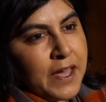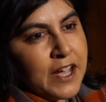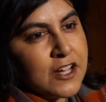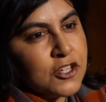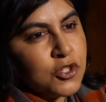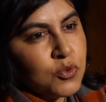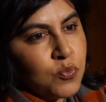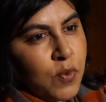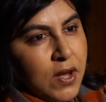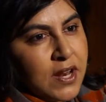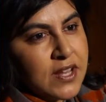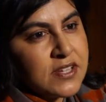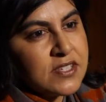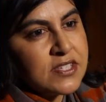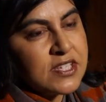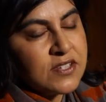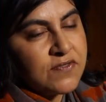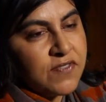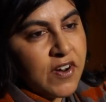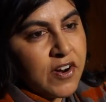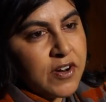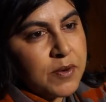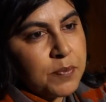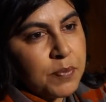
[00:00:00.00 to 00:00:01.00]
As well as these
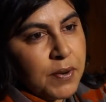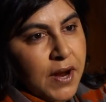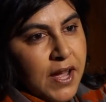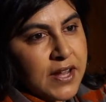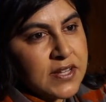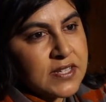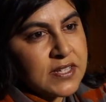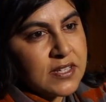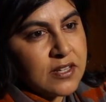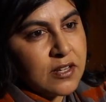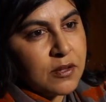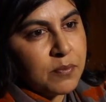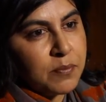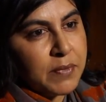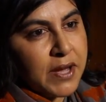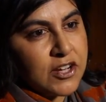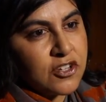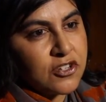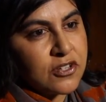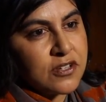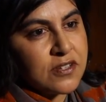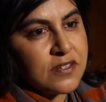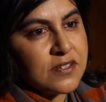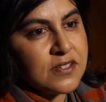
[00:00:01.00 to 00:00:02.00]
very practical
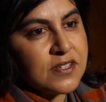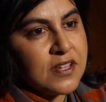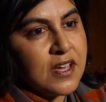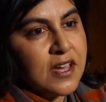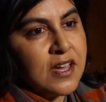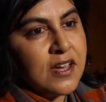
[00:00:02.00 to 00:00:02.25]
measures,